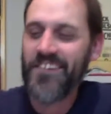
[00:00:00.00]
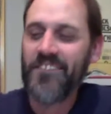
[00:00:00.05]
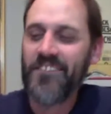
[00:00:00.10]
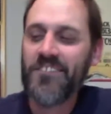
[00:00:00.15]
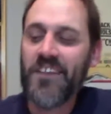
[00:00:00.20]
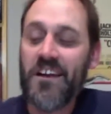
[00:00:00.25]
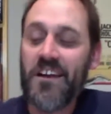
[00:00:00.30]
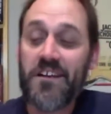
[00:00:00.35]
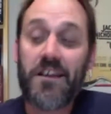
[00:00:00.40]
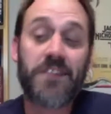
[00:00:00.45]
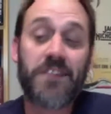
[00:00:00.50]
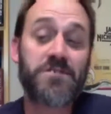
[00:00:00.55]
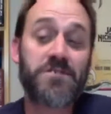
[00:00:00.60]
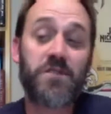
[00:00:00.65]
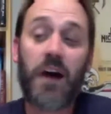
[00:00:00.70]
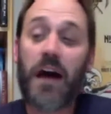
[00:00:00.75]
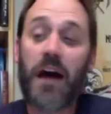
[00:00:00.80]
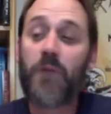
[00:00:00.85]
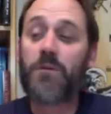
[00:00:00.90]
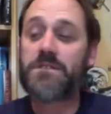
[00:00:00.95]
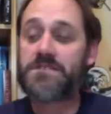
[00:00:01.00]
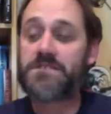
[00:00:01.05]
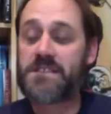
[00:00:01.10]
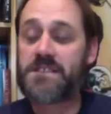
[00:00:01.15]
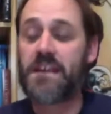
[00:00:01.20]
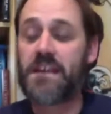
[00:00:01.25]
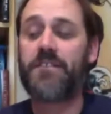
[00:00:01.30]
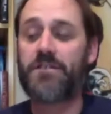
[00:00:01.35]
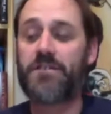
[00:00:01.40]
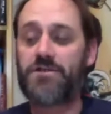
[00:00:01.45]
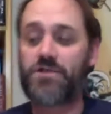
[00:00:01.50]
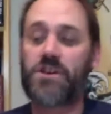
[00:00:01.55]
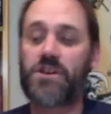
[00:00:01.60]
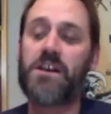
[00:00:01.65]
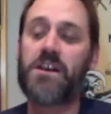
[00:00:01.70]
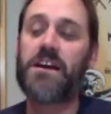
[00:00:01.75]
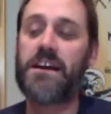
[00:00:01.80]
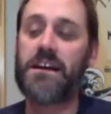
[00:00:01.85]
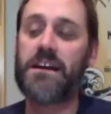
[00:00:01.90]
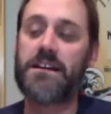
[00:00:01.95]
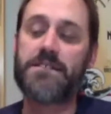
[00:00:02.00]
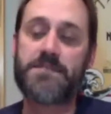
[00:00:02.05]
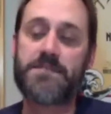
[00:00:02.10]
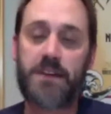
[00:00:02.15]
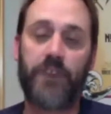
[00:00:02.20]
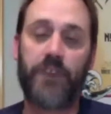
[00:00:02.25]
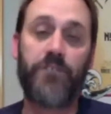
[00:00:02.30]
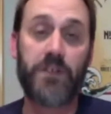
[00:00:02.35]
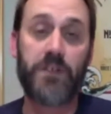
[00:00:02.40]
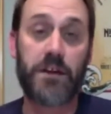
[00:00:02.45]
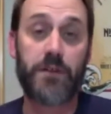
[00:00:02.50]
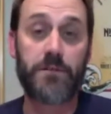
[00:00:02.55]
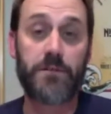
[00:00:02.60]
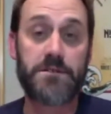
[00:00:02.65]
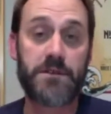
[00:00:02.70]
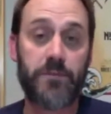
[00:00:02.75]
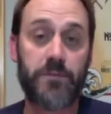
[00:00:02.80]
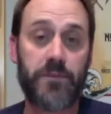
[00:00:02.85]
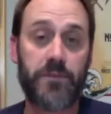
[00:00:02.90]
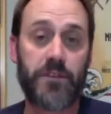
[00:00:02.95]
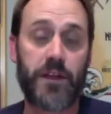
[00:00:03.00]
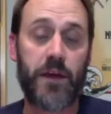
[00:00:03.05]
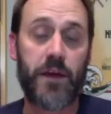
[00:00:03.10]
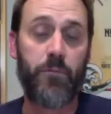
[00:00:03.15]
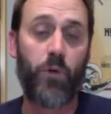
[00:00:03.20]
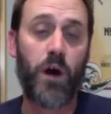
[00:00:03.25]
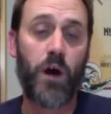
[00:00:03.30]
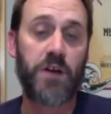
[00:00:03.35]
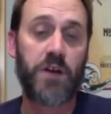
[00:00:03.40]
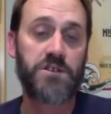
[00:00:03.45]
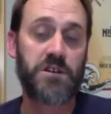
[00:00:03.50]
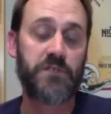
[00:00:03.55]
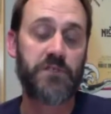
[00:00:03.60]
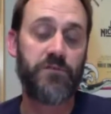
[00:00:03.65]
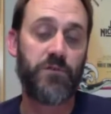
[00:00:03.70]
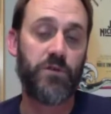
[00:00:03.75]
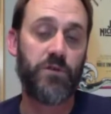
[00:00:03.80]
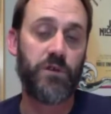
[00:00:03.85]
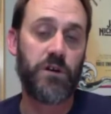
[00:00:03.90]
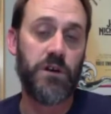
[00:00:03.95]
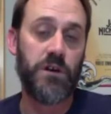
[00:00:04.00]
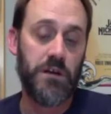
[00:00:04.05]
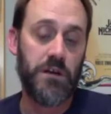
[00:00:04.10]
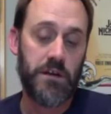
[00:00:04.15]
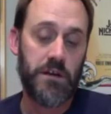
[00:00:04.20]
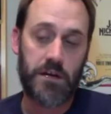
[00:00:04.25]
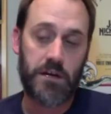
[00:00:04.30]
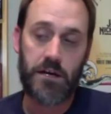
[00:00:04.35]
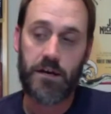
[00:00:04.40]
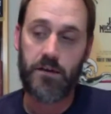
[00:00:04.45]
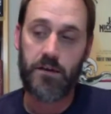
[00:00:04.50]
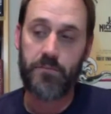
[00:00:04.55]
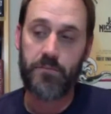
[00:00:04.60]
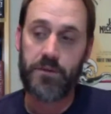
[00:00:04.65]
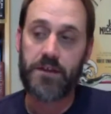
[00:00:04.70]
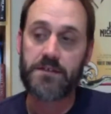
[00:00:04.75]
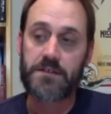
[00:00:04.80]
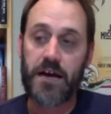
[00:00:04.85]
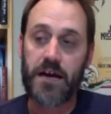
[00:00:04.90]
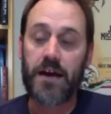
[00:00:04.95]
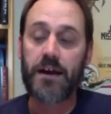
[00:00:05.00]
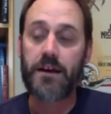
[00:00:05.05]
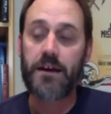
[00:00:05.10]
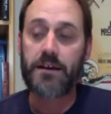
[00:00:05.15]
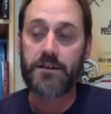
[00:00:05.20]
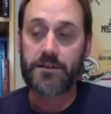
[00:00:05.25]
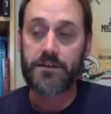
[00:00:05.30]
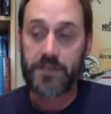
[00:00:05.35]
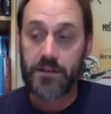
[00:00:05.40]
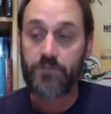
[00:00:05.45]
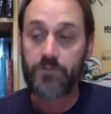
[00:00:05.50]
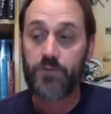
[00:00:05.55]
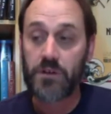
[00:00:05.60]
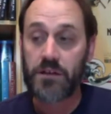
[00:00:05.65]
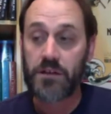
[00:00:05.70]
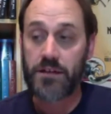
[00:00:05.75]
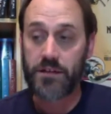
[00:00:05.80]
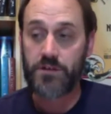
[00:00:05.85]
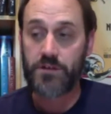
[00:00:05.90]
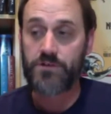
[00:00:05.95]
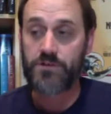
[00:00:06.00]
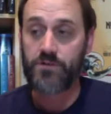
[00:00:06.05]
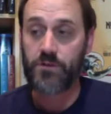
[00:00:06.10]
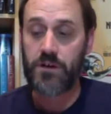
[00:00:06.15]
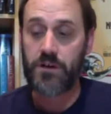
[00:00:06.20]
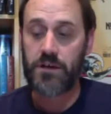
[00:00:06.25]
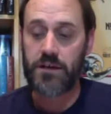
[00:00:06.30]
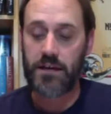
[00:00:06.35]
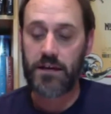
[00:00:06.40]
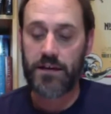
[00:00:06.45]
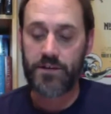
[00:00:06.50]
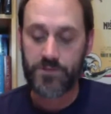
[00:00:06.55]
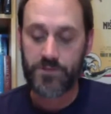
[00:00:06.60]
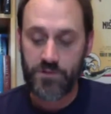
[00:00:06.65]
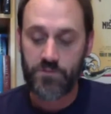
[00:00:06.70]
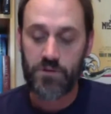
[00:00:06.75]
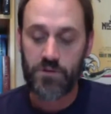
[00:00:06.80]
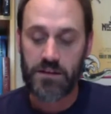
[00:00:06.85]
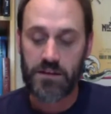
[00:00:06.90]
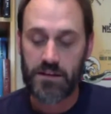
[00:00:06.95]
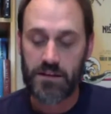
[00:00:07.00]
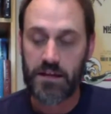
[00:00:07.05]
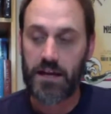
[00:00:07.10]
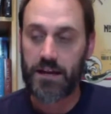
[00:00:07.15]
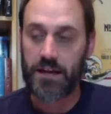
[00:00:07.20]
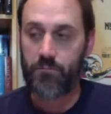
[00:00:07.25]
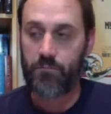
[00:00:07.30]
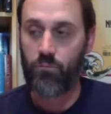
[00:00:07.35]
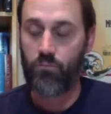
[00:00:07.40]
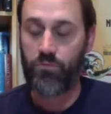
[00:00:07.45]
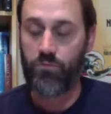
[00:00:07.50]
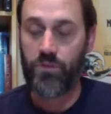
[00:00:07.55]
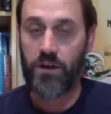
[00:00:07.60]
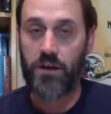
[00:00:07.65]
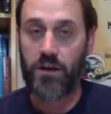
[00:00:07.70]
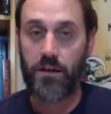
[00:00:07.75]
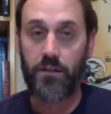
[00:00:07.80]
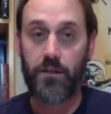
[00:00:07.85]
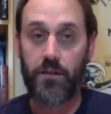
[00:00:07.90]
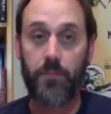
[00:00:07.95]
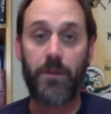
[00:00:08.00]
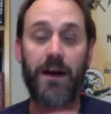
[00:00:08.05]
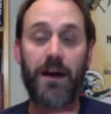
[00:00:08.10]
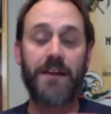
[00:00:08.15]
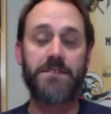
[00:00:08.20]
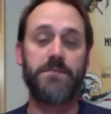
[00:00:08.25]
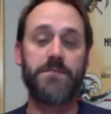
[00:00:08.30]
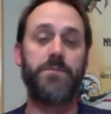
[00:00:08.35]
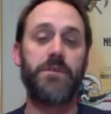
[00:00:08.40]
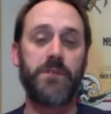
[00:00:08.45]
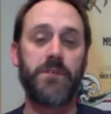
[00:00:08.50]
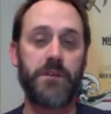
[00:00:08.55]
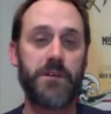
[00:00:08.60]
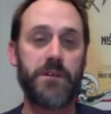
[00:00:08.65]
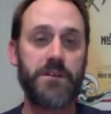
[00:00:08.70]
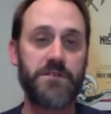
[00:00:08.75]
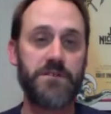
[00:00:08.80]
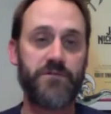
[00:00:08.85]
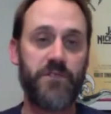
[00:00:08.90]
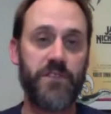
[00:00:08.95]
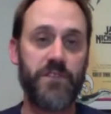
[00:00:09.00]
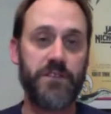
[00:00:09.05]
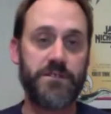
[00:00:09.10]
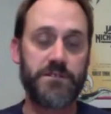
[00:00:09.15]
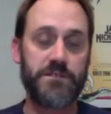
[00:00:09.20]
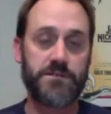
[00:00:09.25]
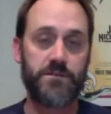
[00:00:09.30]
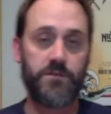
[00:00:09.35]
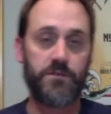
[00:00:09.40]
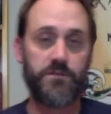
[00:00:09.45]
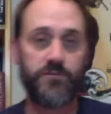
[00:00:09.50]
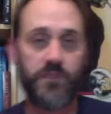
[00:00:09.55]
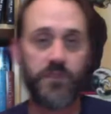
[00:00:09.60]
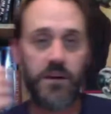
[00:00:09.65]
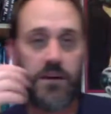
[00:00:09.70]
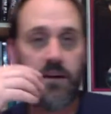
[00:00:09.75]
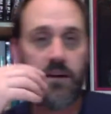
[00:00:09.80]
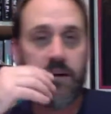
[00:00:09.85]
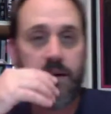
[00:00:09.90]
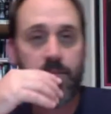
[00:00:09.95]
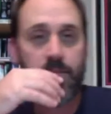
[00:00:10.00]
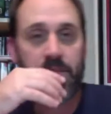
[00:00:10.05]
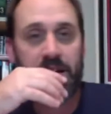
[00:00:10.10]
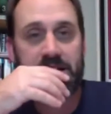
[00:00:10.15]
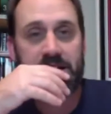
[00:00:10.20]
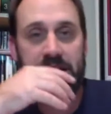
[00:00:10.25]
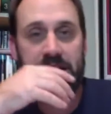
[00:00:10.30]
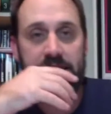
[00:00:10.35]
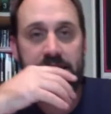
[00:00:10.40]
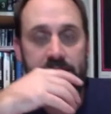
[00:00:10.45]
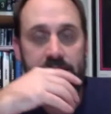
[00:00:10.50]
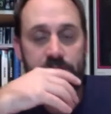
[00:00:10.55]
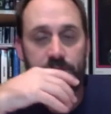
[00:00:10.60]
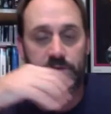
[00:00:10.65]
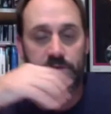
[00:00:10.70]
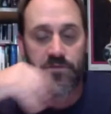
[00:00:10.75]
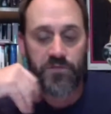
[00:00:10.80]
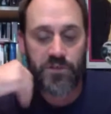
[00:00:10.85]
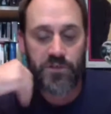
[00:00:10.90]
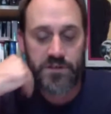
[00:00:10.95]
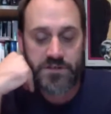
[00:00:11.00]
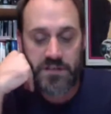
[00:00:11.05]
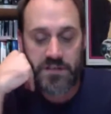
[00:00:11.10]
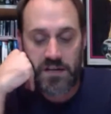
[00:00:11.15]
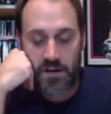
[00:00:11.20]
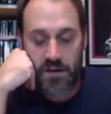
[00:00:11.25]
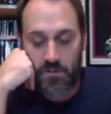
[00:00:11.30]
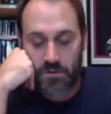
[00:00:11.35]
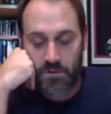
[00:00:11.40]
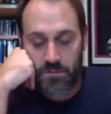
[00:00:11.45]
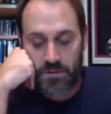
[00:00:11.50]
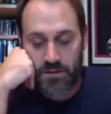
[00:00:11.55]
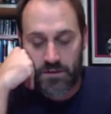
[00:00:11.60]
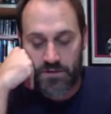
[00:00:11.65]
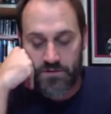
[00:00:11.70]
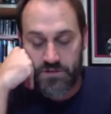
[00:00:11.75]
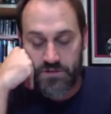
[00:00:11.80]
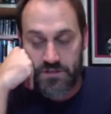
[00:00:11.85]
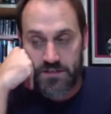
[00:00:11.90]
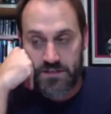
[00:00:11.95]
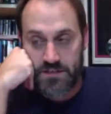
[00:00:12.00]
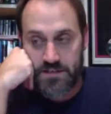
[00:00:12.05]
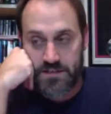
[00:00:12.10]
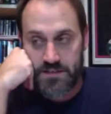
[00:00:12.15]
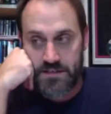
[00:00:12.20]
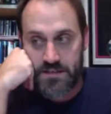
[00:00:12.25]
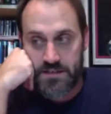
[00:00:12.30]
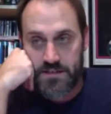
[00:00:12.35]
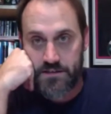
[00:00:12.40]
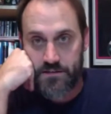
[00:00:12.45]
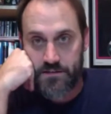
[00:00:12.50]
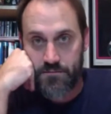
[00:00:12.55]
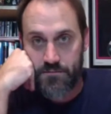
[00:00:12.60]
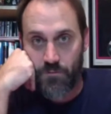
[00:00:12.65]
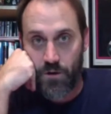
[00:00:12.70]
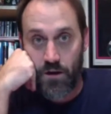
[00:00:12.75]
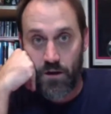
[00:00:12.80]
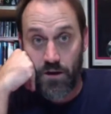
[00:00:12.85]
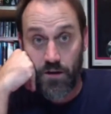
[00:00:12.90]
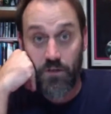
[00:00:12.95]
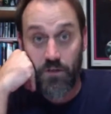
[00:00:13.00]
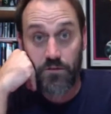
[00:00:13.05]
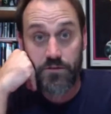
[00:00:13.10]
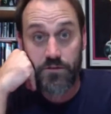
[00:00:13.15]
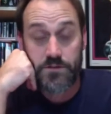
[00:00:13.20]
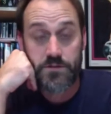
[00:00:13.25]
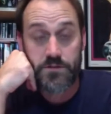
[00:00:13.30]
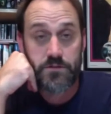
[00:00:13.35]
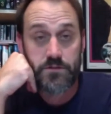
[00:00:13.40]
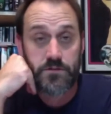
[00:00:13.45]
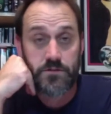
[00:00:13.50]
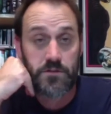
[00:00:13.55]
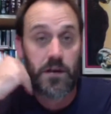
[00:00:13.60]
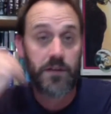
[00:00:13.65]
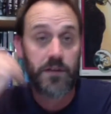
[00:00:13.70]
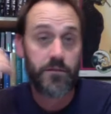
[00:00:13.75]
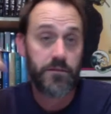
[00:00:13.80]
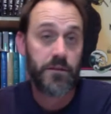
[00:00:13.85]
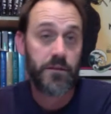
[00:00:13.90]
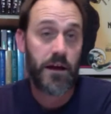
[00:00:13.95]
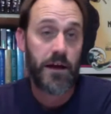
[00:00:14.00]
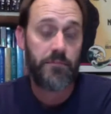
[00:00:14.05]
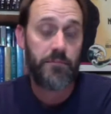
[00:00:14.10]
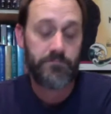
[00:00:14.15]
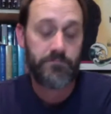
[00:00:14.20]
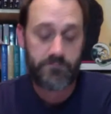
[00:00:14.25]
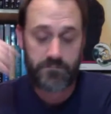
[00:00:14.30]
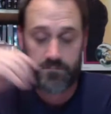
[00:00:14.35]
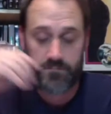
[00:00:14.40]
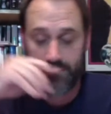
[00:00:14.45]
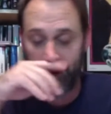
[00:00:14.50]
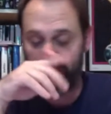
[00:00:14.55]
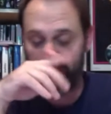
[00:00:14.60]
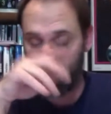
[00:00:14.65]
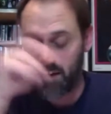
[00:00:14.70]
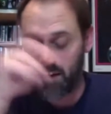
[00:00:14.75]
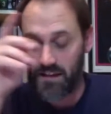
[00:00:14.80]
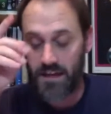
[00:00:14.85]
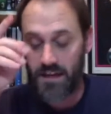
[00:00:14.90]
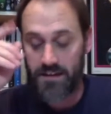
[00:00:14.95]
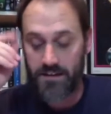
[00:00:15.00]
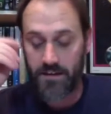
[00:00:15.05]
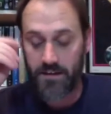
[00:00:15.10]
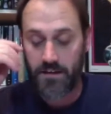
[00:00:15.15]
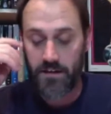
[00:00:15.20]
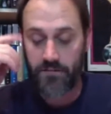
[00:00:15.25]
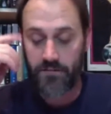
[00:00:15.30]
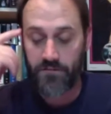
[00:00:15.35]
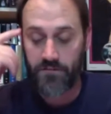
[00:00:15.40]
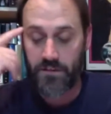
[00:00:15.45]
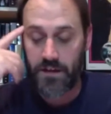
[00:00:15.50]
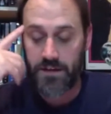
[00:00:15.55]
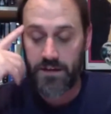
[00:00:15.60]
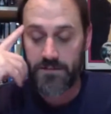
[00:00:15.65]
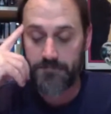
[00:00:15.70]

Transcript: Yeah, so I would say the trade is definitely going to be something that I'm watching for because I did really enjoy it. I do really like the possibilities for this sort of extended universe, and I would be interested to see where it goes. So I definitely liked it enough for that.